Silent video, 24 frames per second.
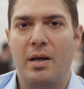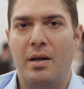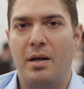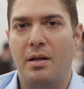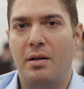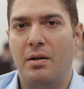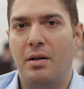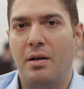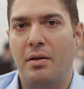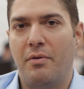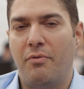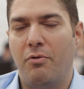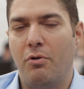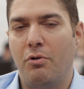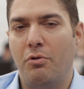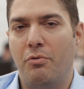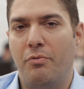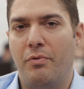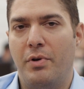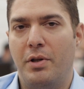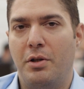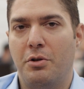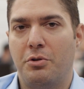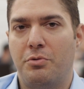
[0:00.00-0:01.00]
In the
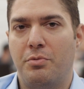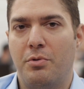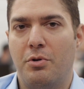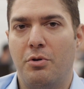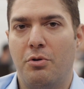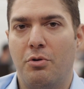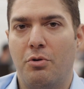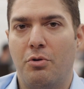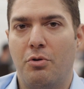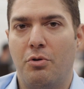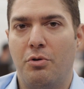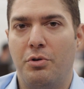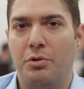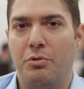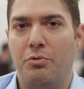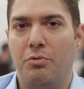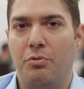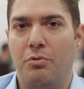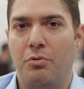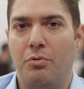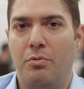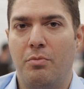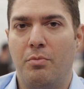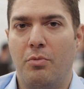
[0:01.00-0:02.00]
following videos, we're going to go
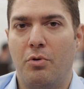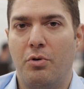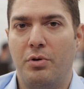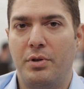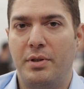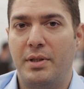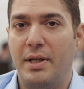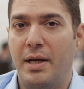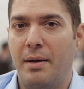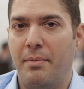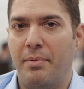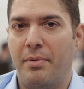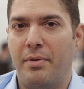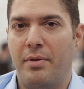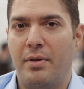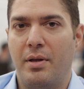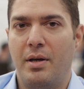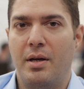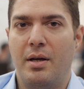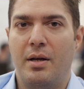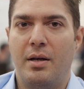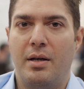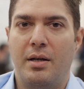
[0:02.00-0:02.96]
into more depth